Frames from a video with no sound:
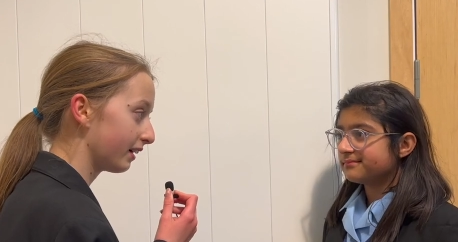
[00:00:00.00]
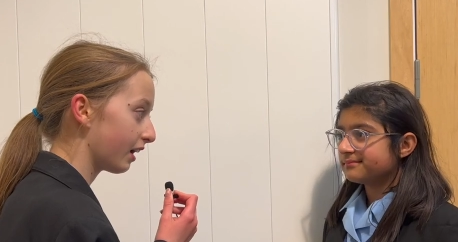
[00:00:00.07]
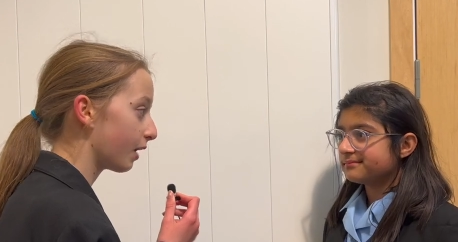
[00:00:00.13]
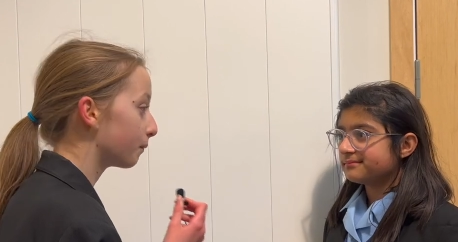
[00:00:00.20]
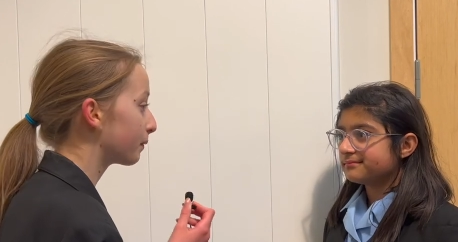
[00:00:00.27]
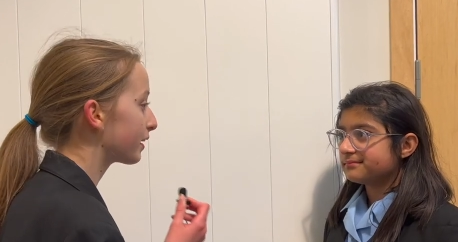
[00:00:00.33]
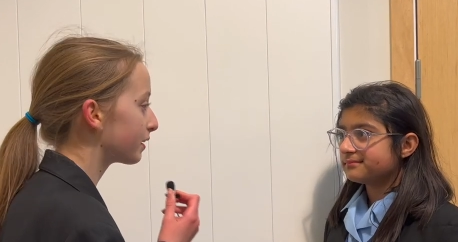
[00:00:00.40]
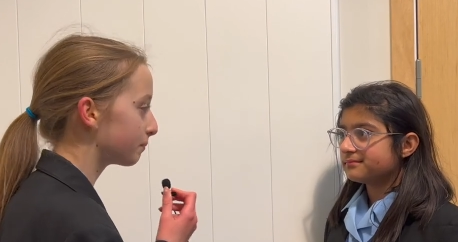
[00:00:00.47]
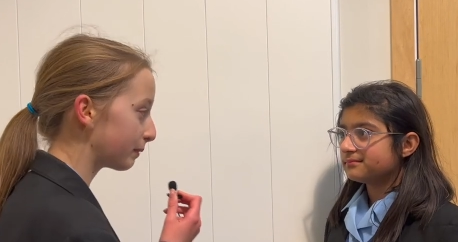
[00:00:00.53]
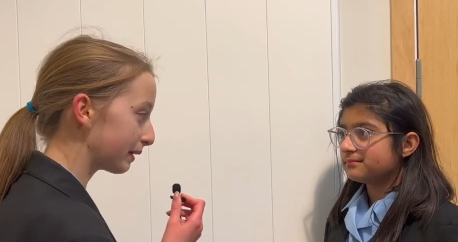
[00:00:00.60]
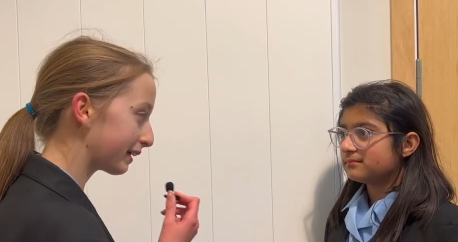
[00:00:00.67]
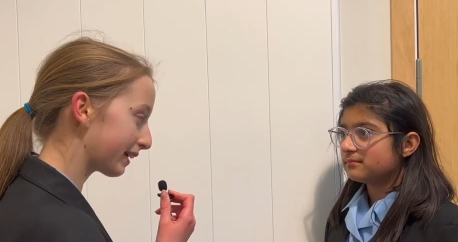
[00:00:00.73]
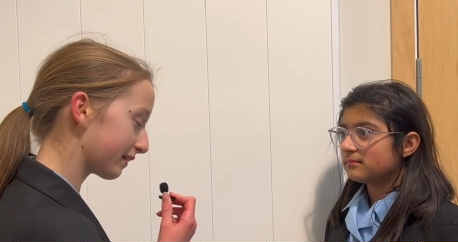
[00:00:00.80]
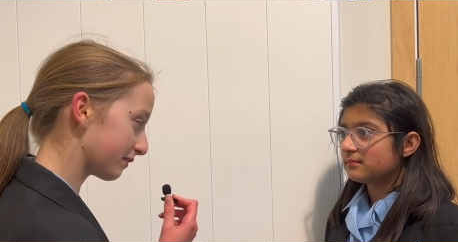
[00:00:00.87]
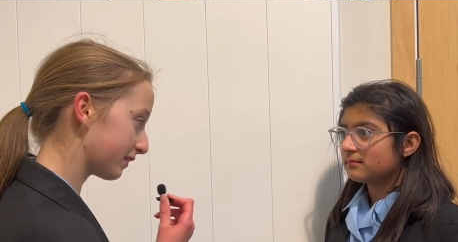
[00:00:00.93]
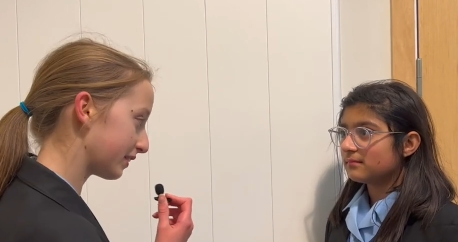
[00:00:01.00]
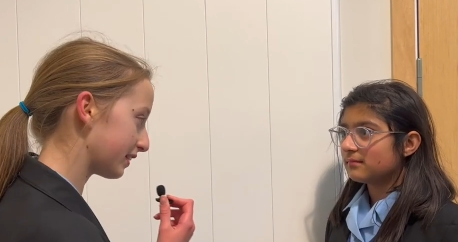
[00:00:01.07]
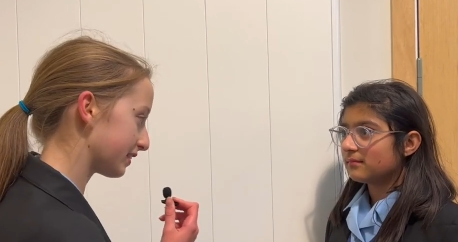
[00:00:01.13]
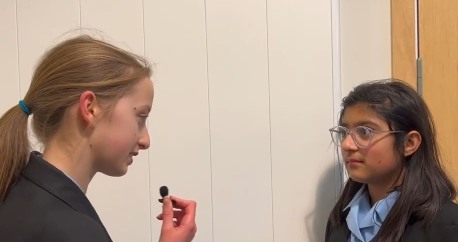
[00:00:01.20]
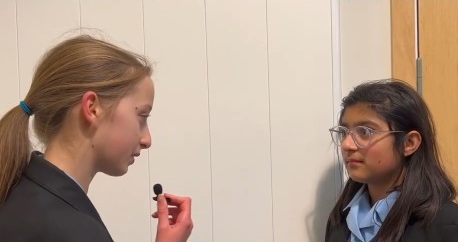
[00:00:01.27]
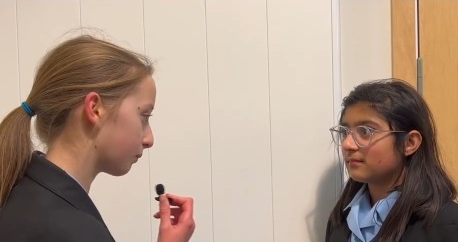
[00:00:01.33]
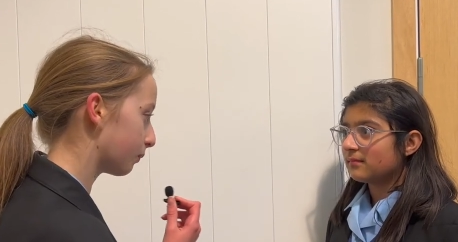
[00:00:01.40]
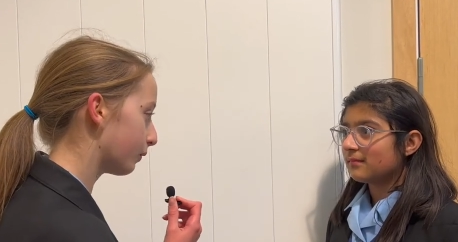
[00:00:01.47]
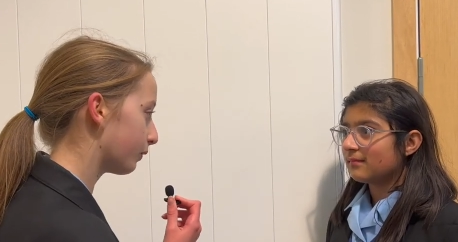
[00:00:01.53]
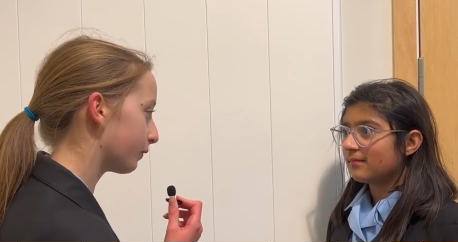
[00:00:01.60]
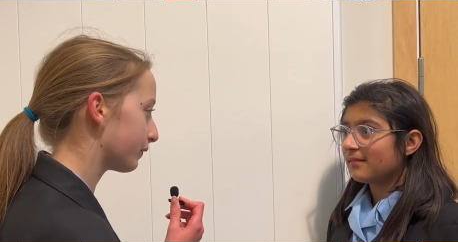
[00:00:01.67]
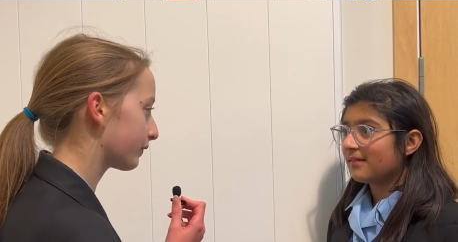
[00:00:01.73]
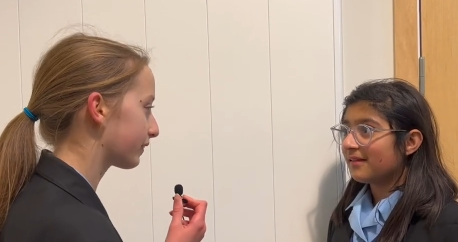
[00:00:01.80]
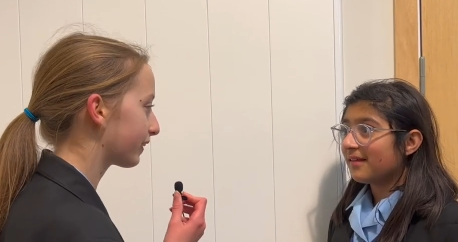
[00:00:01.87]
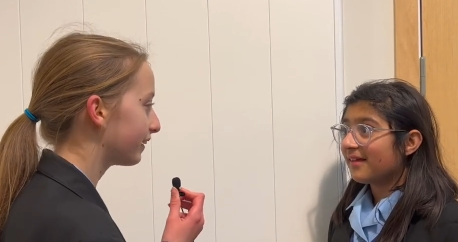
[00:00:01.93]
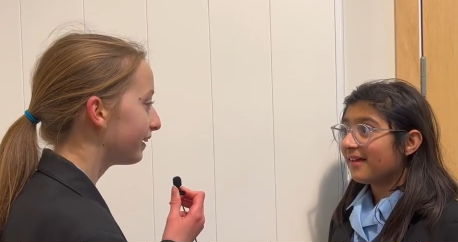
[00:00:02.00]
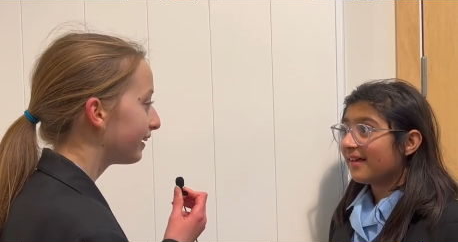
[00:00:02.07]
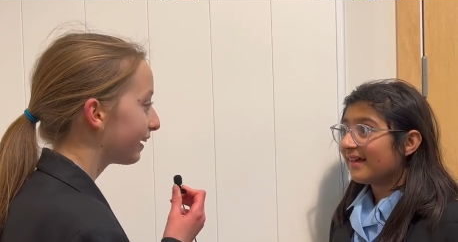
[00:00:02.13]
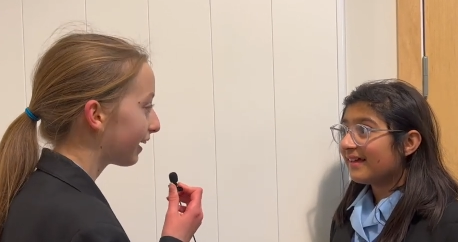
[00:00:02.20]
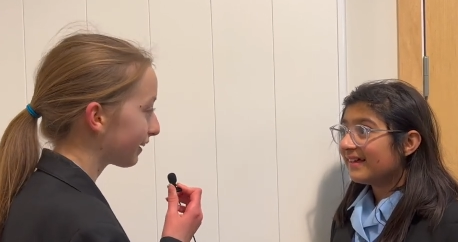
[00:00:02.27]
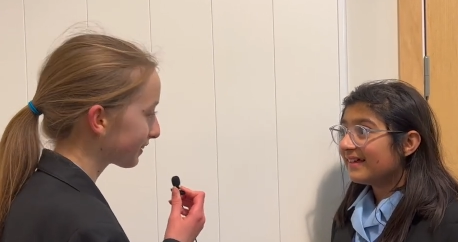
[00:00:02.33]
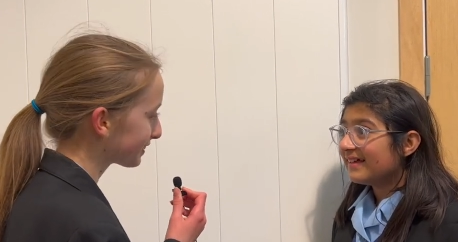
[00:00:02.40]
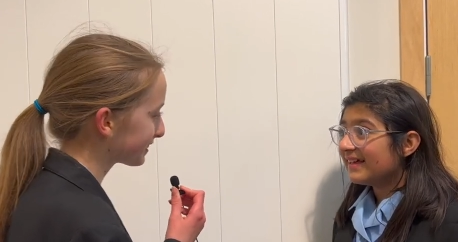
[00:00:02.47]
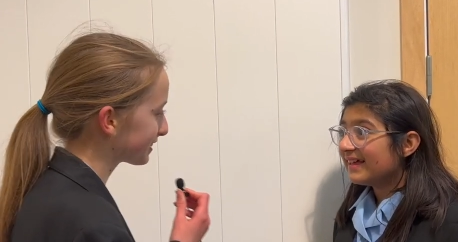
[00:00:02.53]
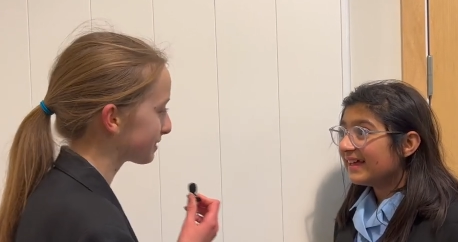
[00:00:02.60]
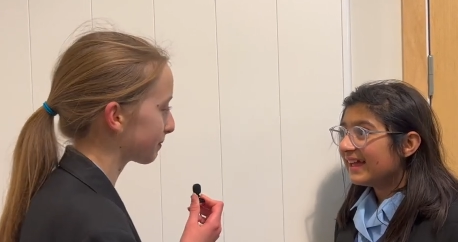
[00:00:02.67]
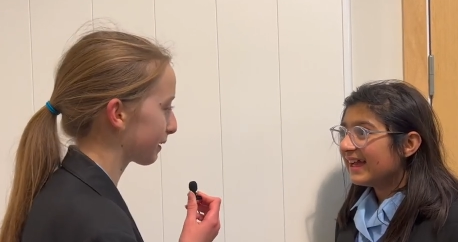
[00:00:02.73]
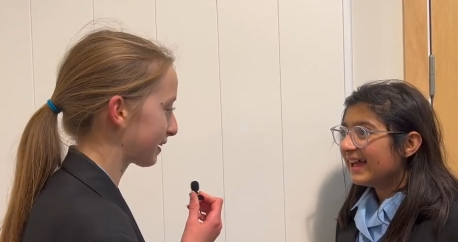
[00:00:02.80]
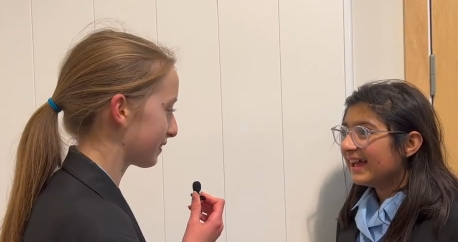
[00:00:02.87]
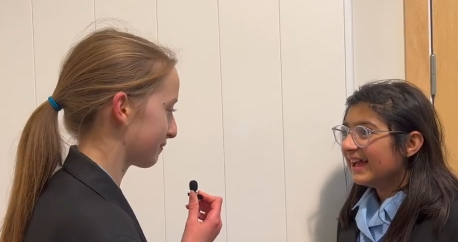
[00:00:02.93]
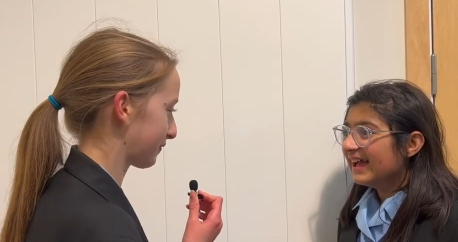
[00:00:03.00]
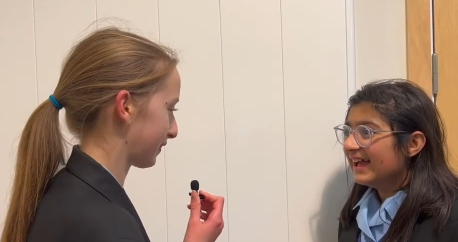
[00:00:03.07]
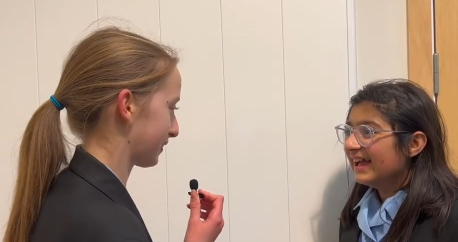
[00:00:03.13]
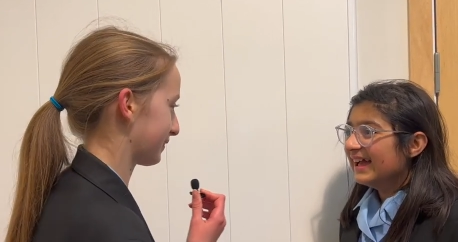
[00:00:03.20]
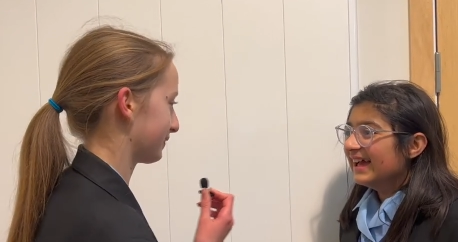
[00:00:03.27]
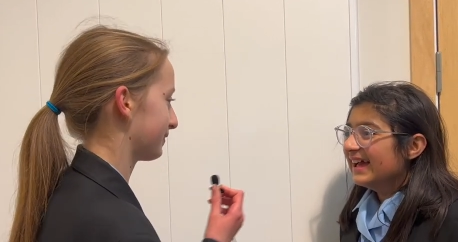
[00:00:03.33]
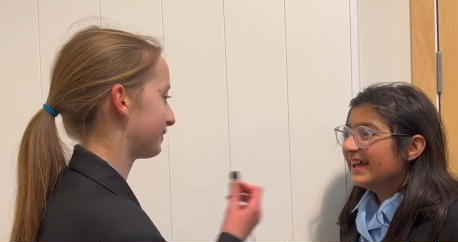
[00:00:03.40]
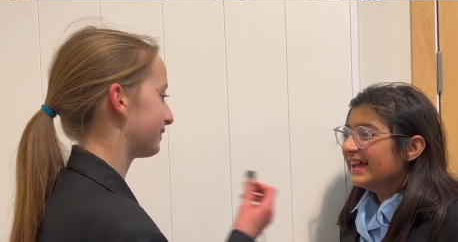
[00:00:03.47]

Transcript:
Speaker 1: and we have been given this award. How does this make you feel?